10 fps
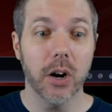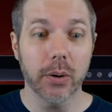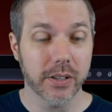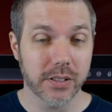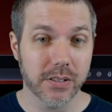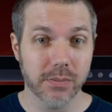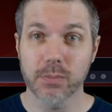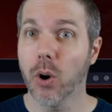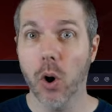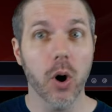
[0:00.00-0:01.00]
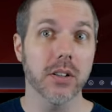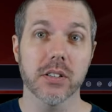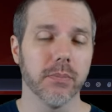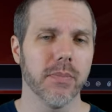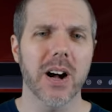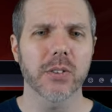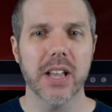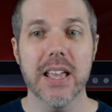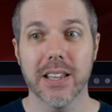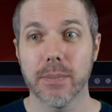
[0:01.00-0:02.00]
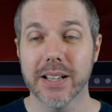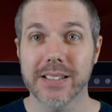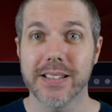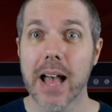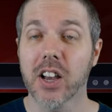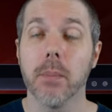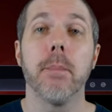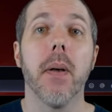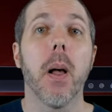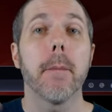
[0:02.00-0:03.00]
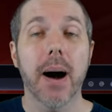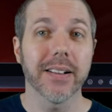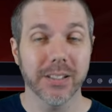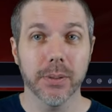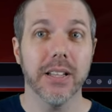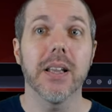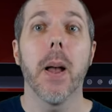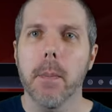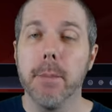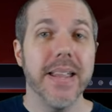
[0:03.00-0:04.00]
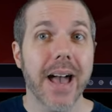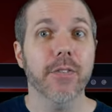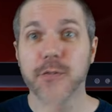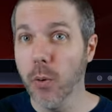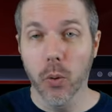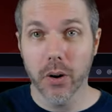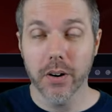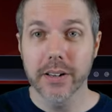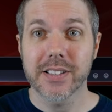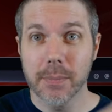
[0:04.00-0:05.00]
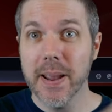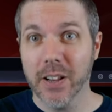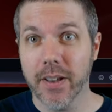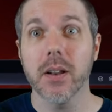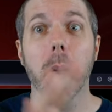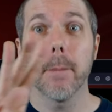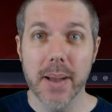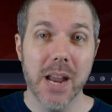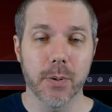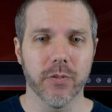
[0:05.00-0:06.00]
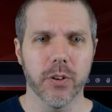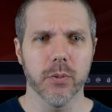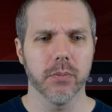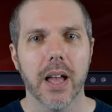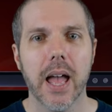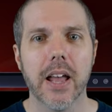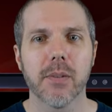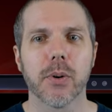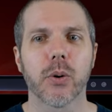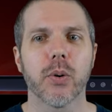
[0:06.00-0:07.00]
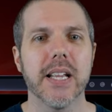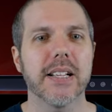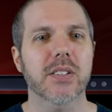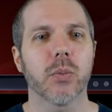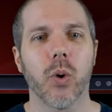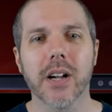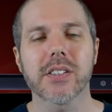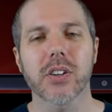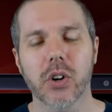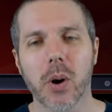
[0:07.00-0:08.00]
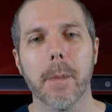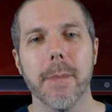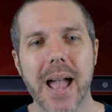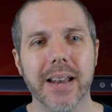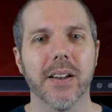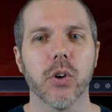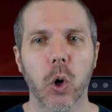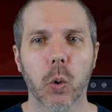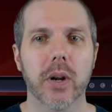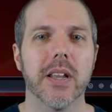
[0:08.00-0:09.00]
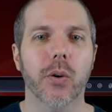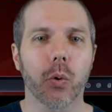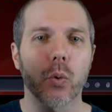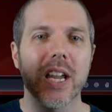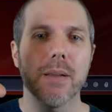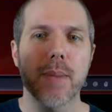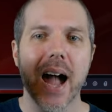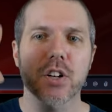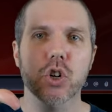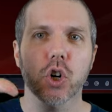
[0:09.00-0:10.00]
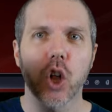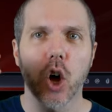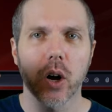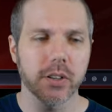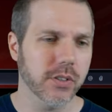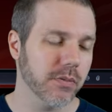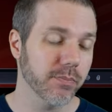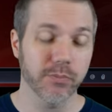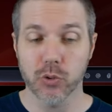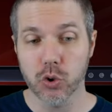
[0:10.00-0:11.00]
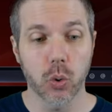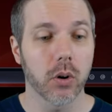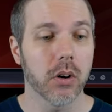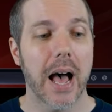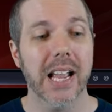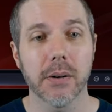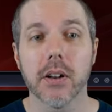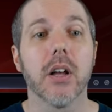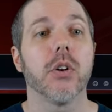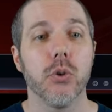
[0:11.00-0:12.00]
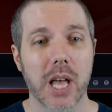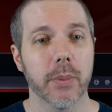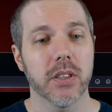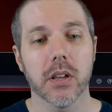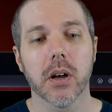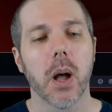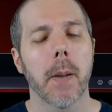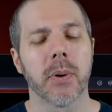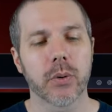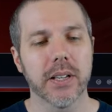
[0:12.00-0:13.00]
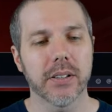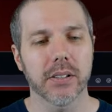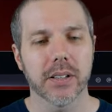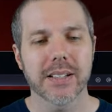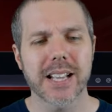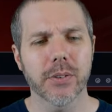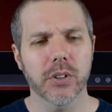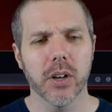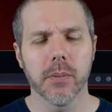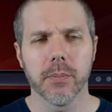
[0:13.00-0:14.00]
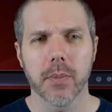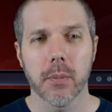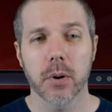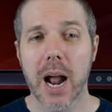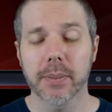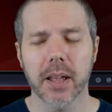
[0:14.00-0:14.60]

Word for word: notice. Awesome. I'll take it, because that could possibly be at four to main event pay-per-view. And Maurice wants her mandatory rematch clause. Sure, I can do that with you, Maurice. Sounds good. Perhaps